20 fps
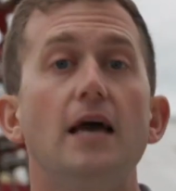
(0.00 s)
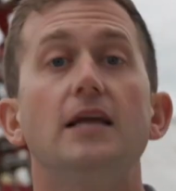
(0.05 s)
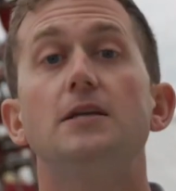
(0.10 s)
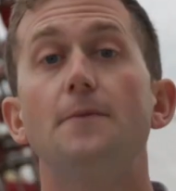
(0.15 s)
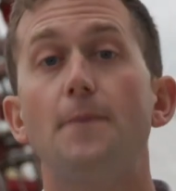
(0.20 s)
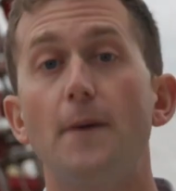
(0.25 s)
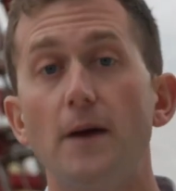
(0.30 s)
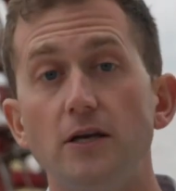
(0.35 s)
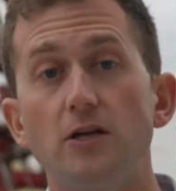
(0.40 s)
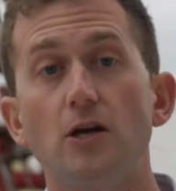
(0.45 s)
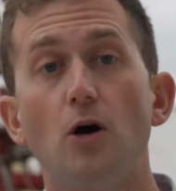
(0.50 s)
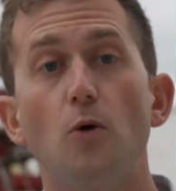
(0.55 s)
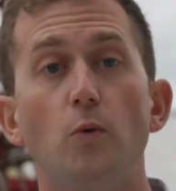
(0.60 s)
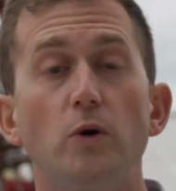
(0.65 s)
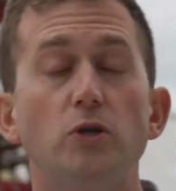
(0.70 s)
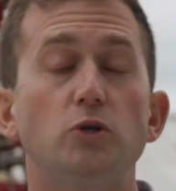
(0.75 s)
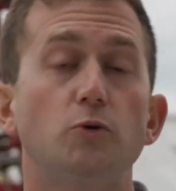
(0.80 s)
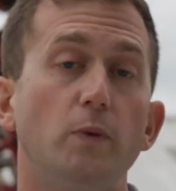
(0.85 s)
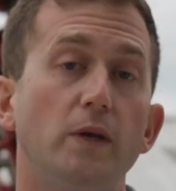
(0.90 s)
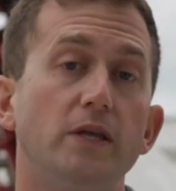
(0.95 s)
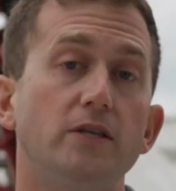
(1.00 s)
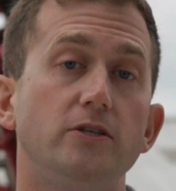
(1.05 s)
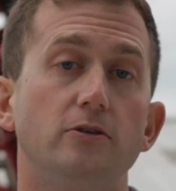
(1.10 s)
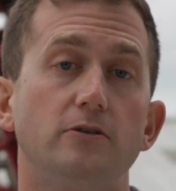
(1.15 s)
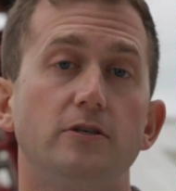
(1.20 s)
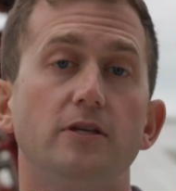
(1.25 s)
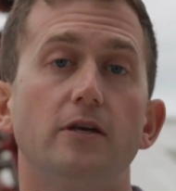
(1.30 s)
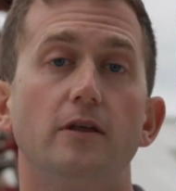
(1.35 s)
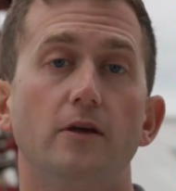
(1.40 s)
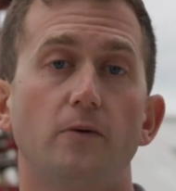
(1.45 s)
depending on which weeds you're
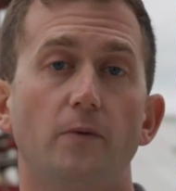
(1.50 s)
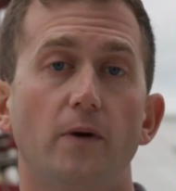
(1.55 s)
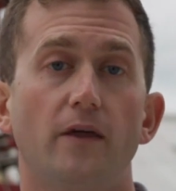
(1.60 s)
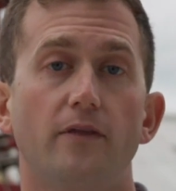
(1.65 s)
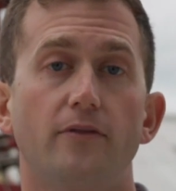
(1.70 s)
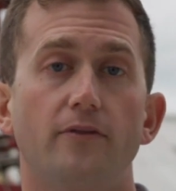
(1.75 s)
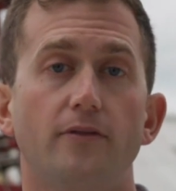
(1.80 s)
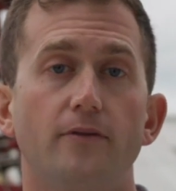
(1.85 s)
dealing with.